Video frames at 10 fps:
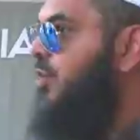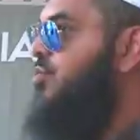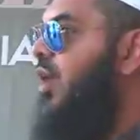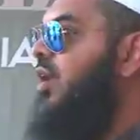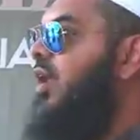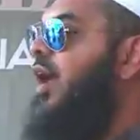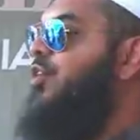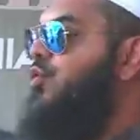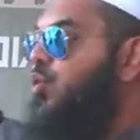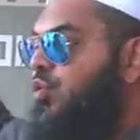So Allah
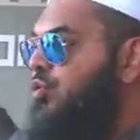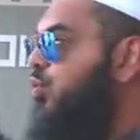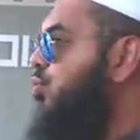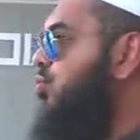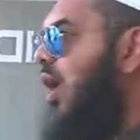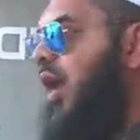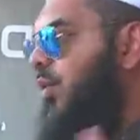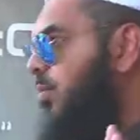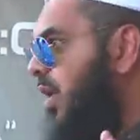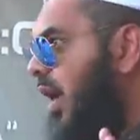knows whose dua
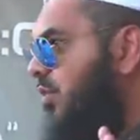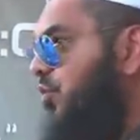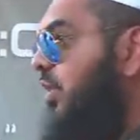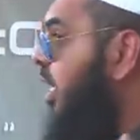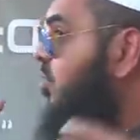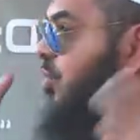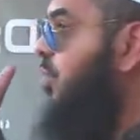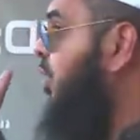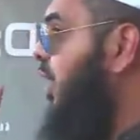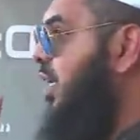will be answered. That is from
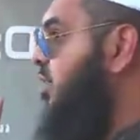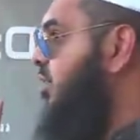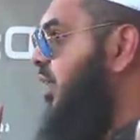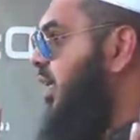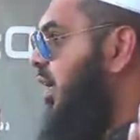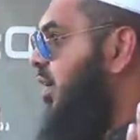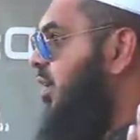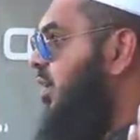the greatness of Allah.